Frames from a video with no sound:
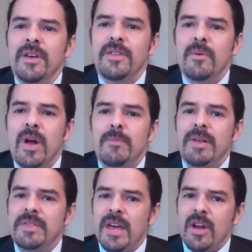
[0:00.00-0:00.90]
they want to
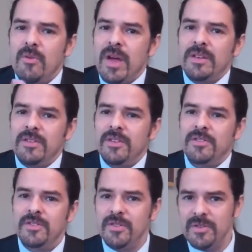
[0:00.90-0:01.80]
make that correct
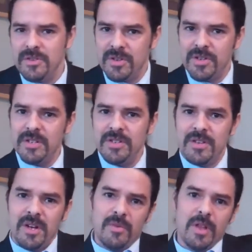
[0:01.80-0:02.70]
decision. So there's the judges
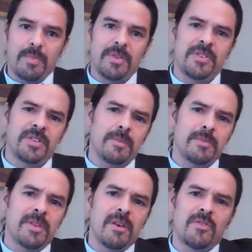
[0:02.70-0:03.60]
that are really positioning
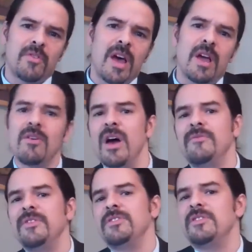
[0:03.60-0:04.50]
themselves for higher
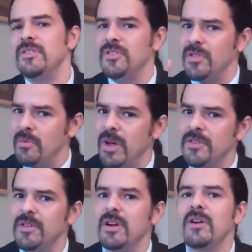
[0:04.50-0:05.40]
office, then there's the
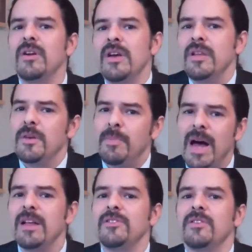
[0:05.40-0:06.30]
ones that are the
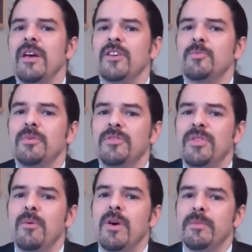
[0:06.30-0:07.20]
policy experts
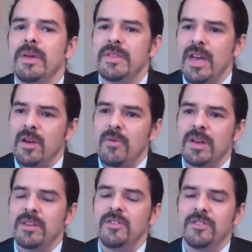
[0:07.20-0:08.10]
that want to make that
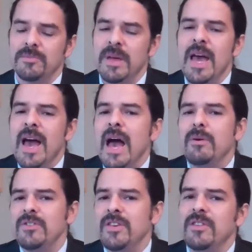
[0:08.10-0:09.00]
correct decision. I
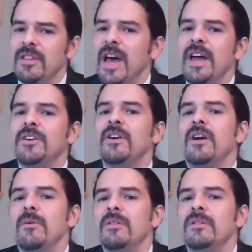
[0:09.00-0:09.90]
would say the latter
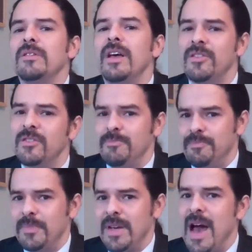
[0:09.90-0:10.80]
are less
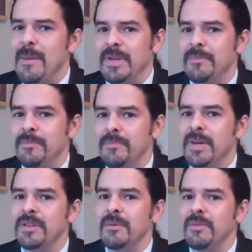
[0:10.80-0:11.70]
common,
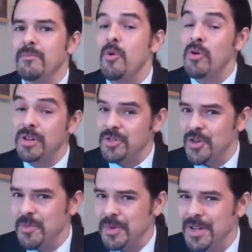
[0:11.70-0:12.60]
but more
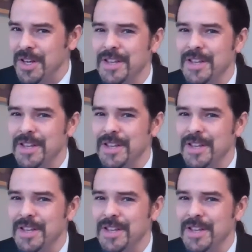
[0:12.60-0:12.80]
enjoyable